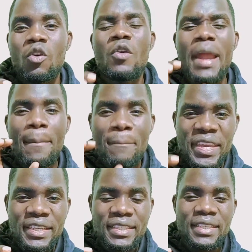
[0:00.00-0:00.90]
on a
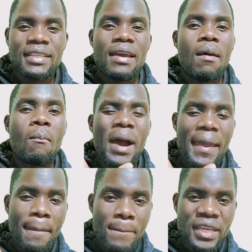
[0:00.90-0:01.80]
beat
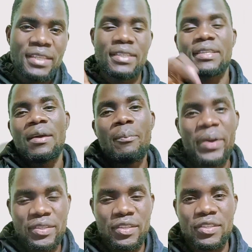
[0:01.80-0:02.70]
by beat
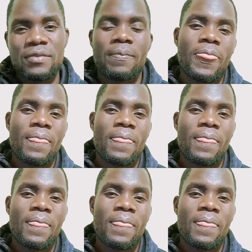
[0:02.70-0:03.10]
basis.